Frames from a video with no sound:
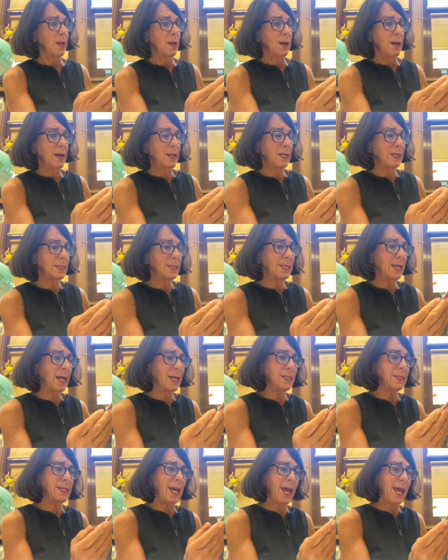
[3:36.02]
And it
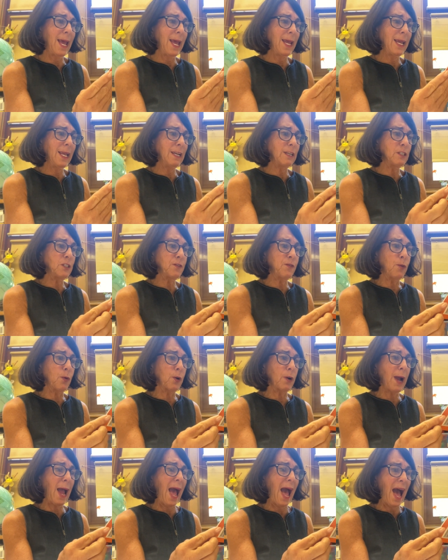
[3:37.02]
says A is
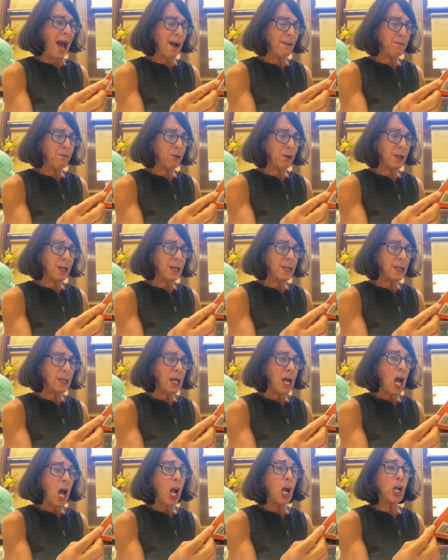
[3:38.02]
for
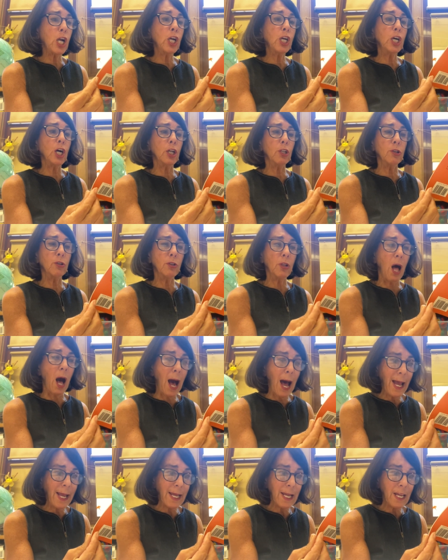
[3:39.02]
African
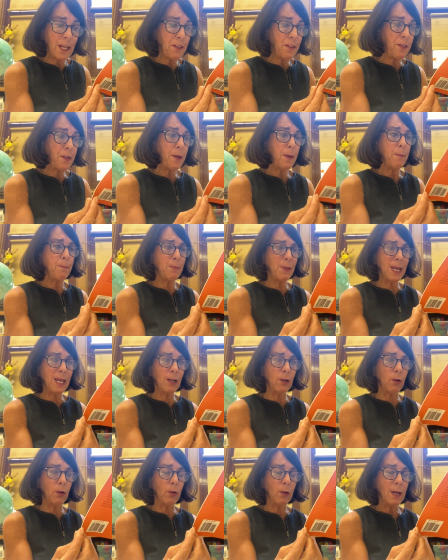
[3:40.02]
Goliath
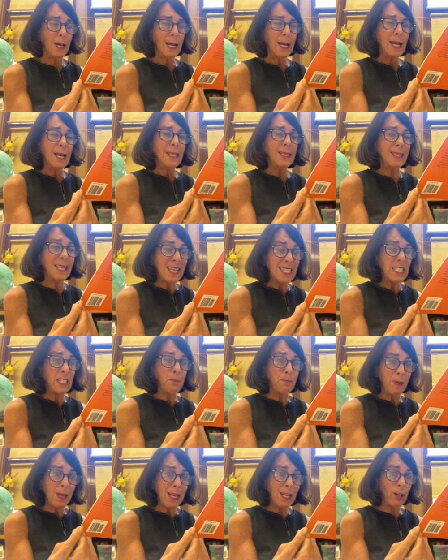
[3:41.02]
beetle. This
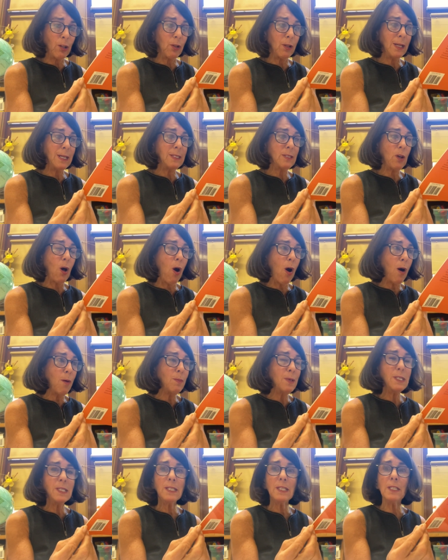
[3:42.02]
beetle is
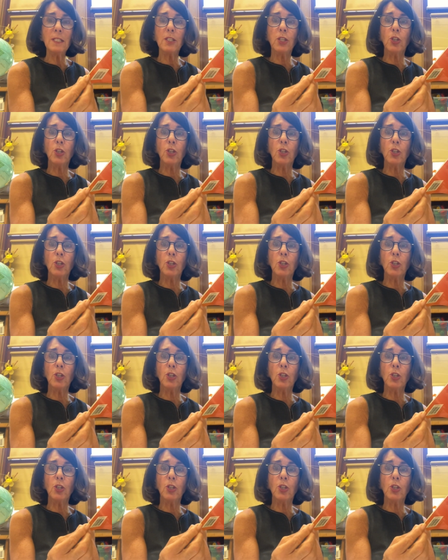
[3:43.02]
almost as